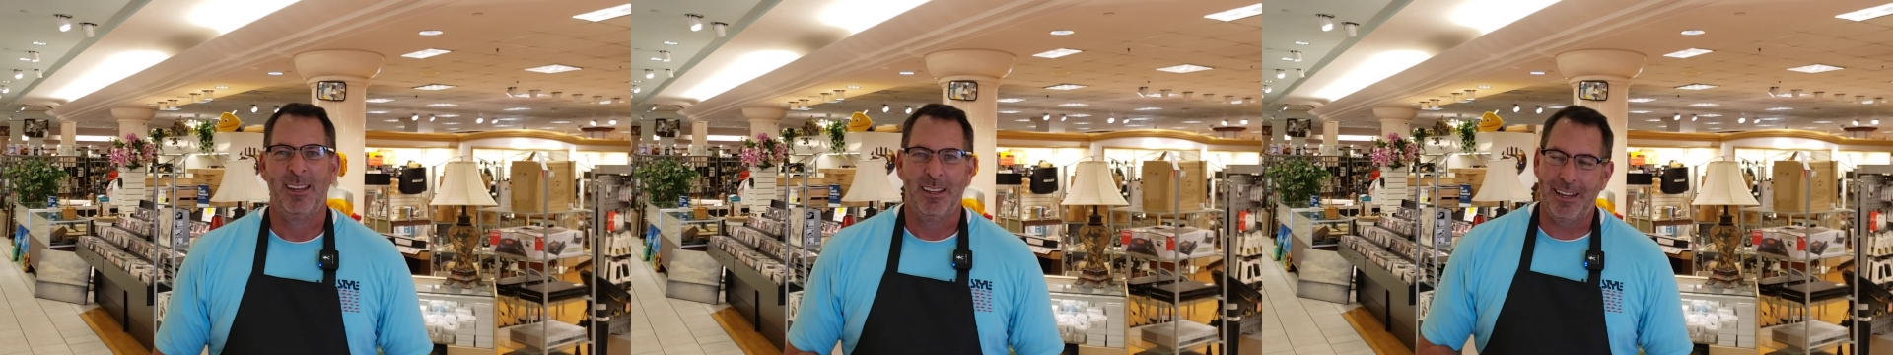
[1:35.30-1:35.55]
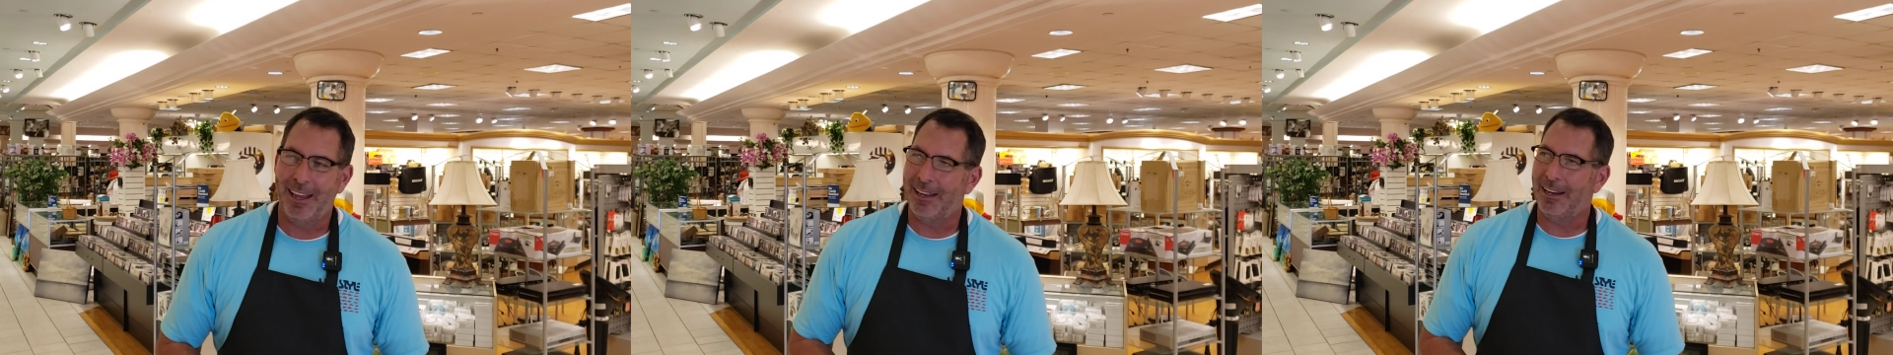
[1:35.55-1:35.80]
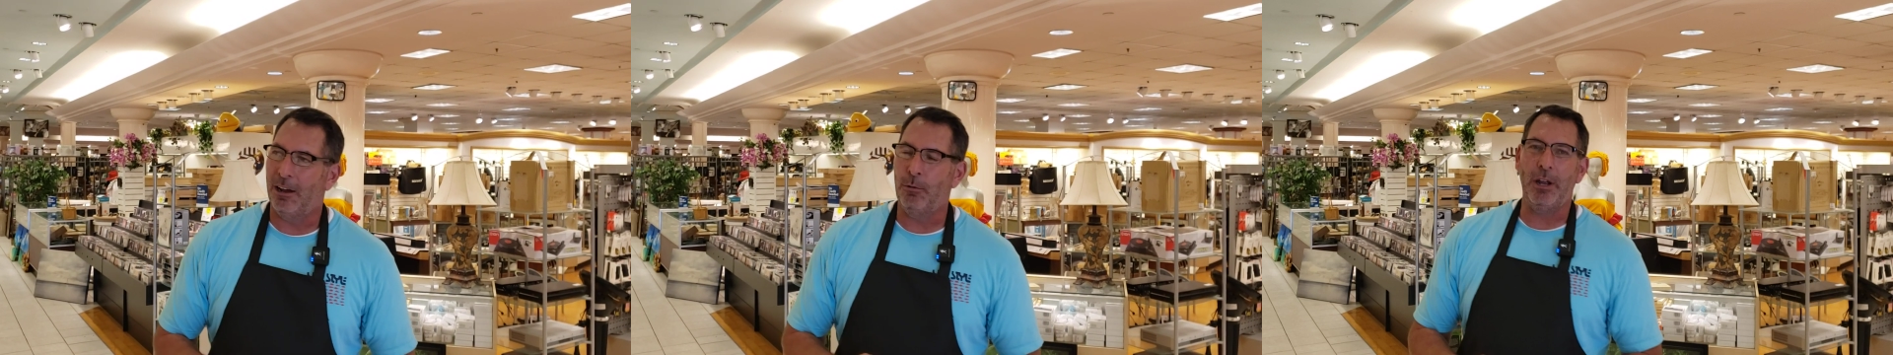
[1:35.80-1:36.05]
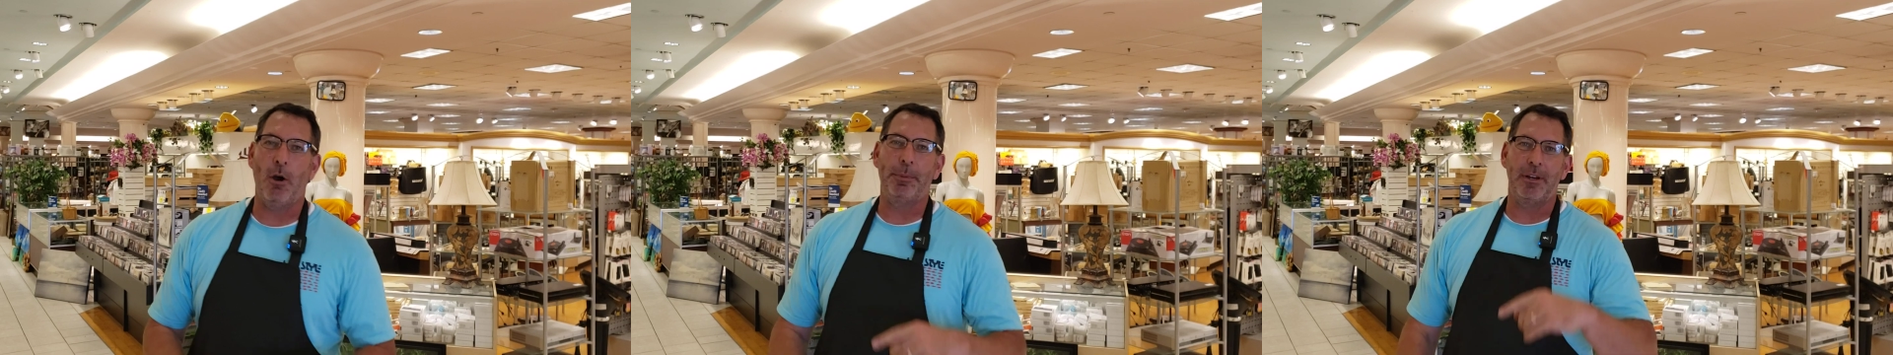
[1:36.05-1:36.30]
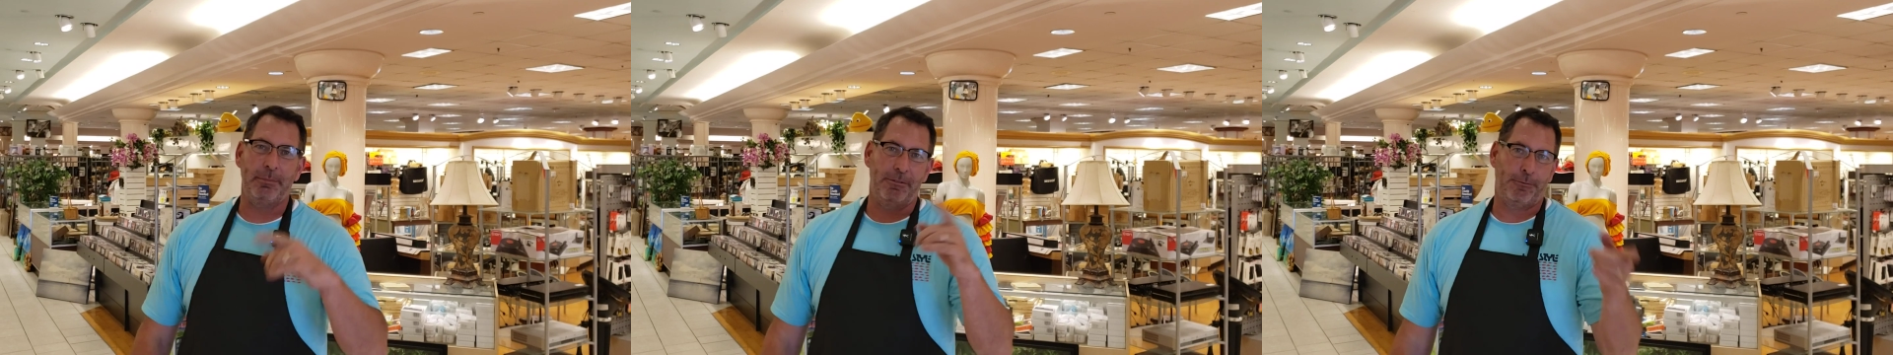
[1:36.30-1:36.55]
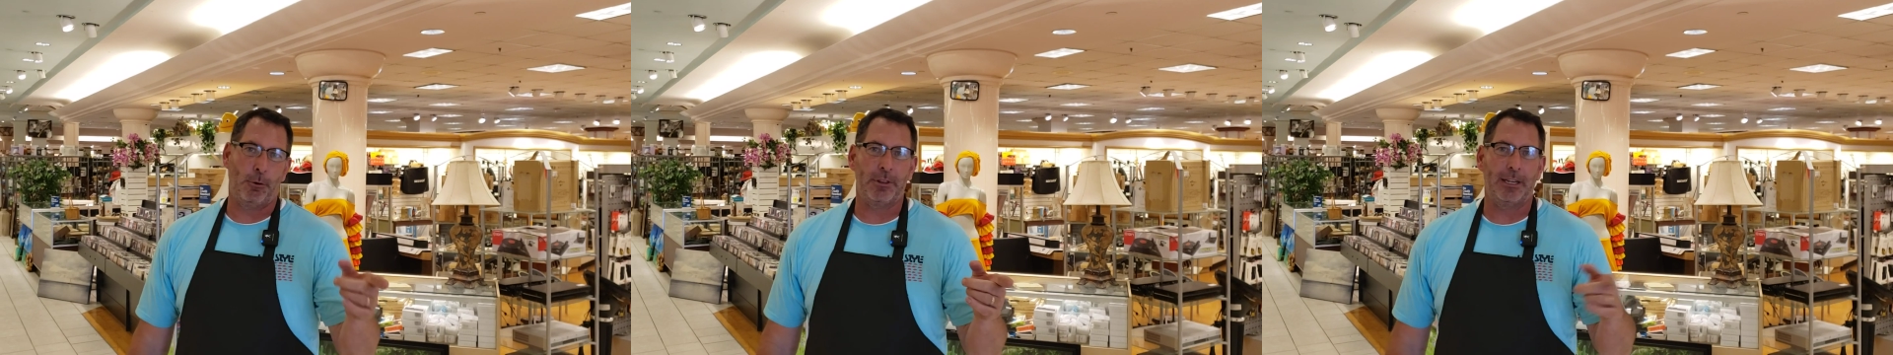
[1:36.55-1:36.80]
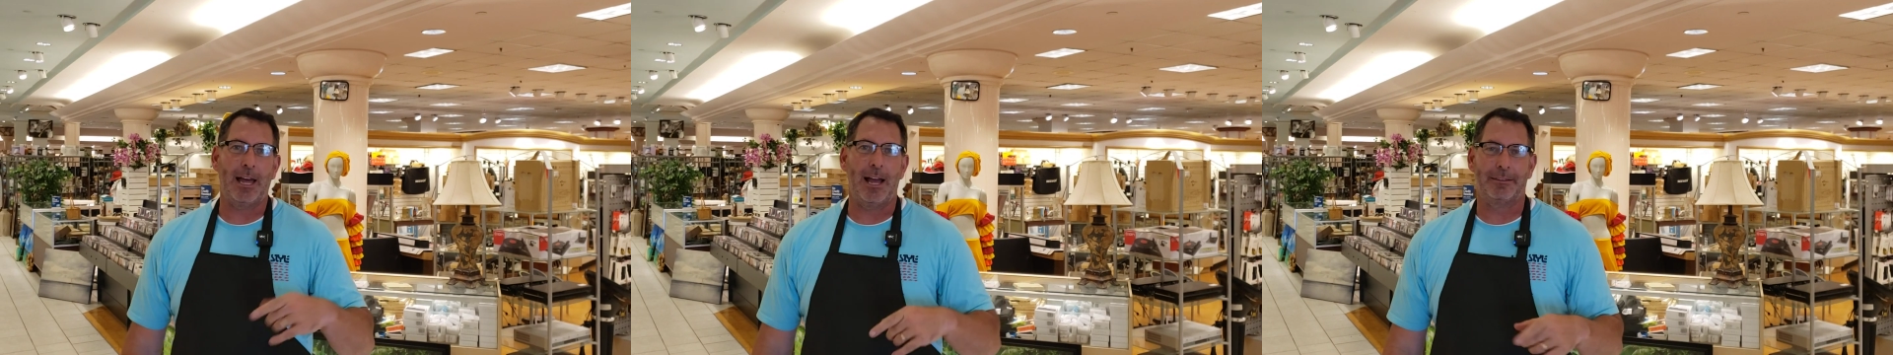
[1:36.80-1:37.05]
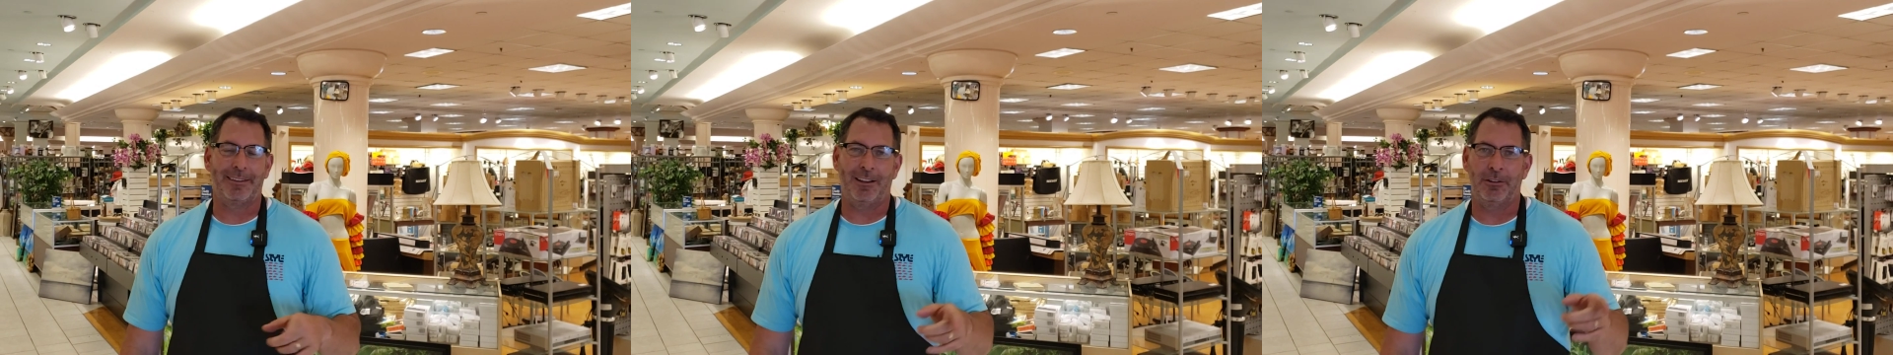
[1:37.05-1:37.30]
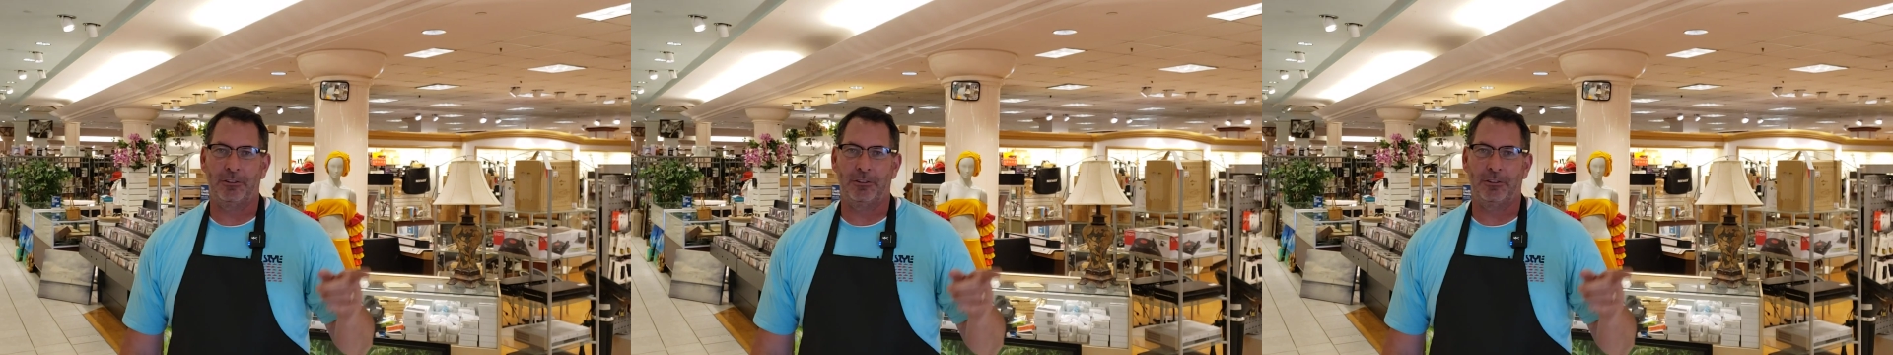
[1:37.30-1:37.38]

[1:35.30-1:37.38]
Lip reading: Yeah, we opened up before the lockdown,